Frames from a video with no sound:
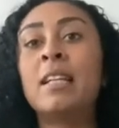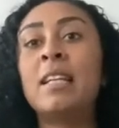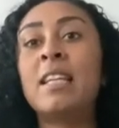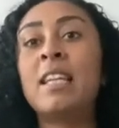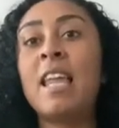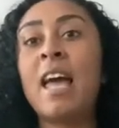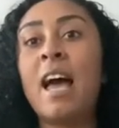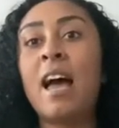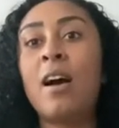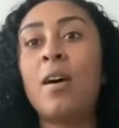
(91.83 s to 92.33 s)

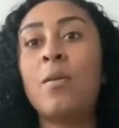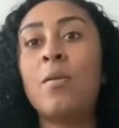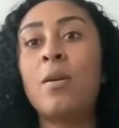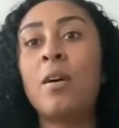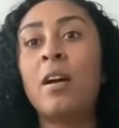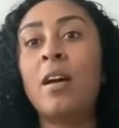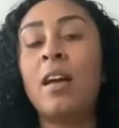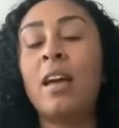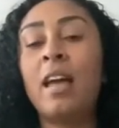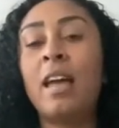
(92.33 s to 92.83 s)
Now,
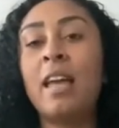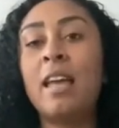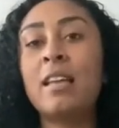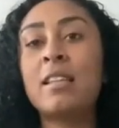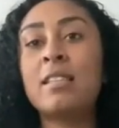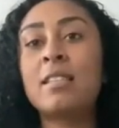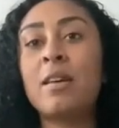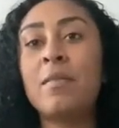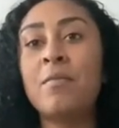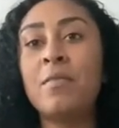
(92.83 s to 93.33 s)

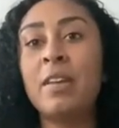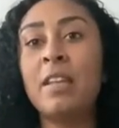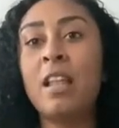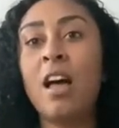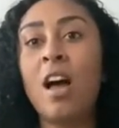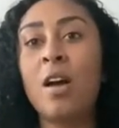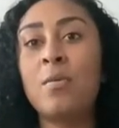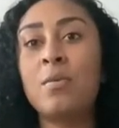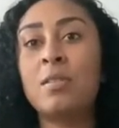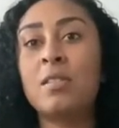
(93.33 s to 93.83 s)
it's something that
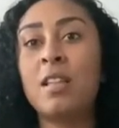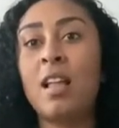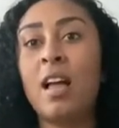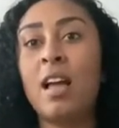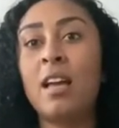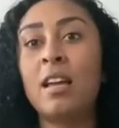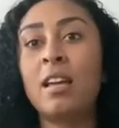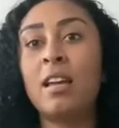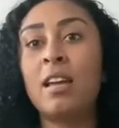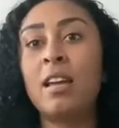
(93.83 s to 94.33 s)
I was
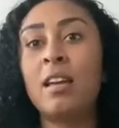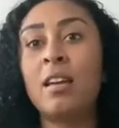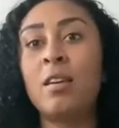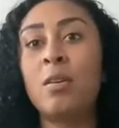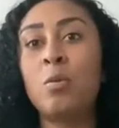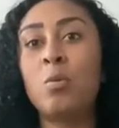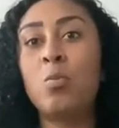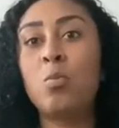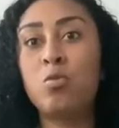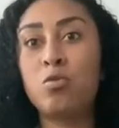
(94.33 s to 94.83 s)
like
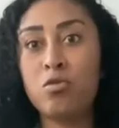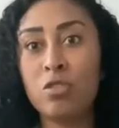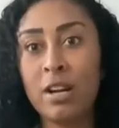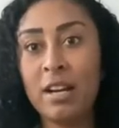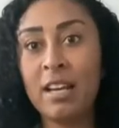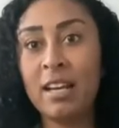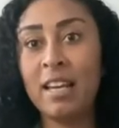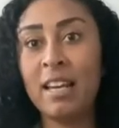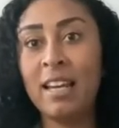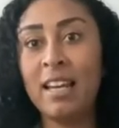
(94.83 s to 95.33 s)

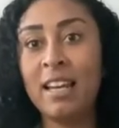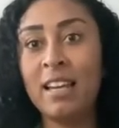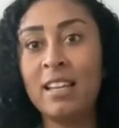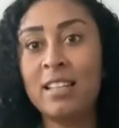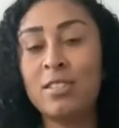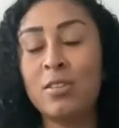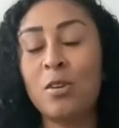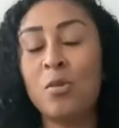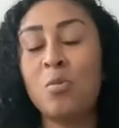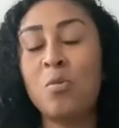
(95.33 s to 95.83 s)
really
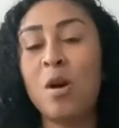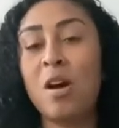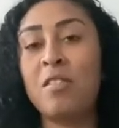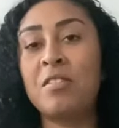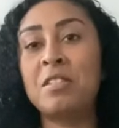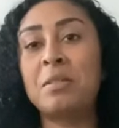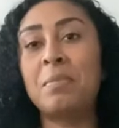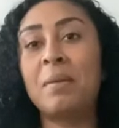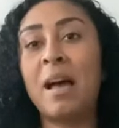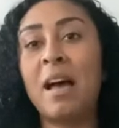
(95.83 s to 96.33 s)
sort of
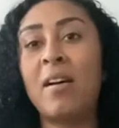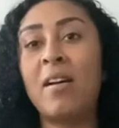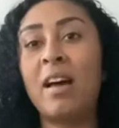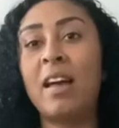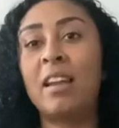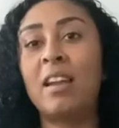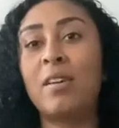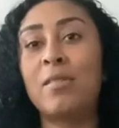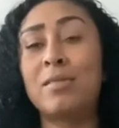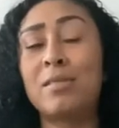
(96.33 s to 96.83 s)
worried about,
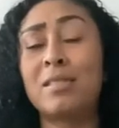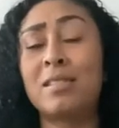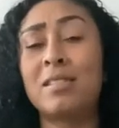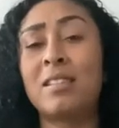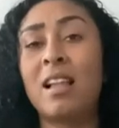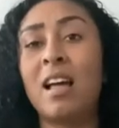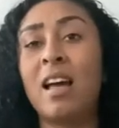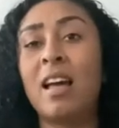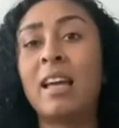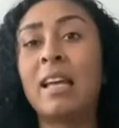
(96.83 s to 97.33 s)
and I was just
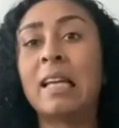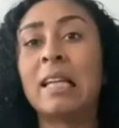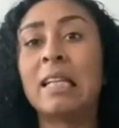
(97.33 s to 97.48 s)
like,